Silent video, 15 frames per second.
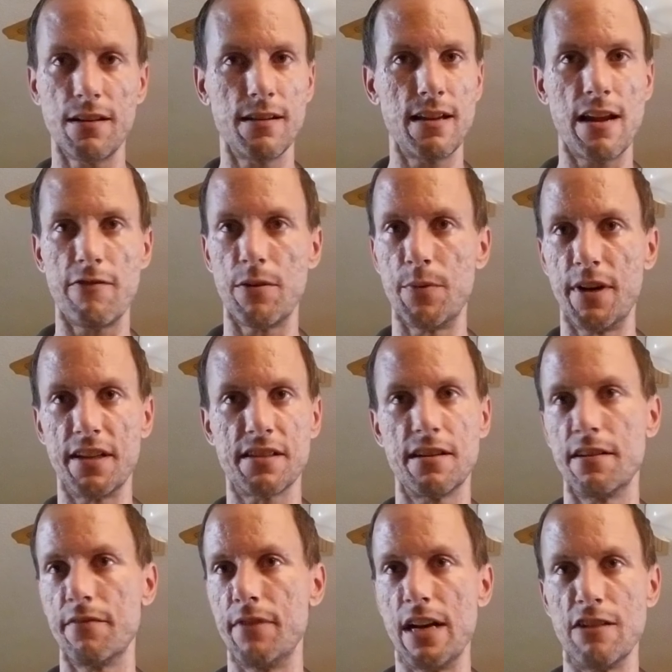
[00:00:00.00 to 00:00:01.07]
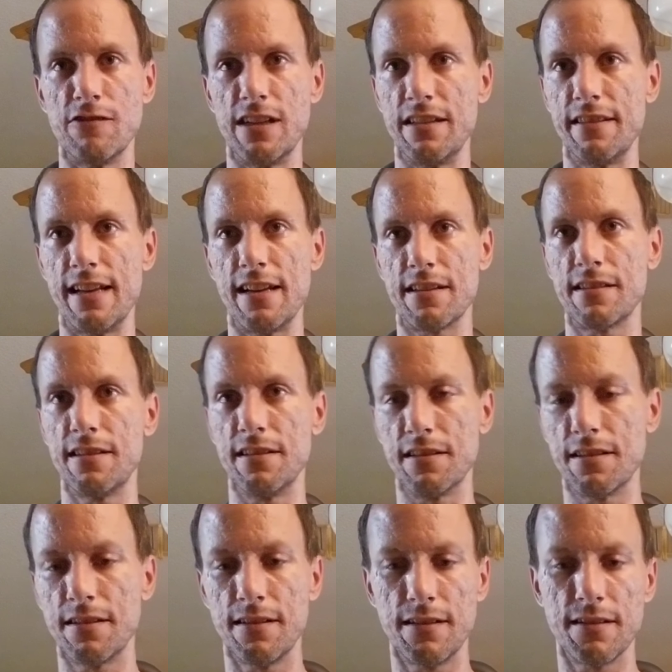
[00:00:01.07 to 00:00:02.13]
Everybody's going to vary in that sense.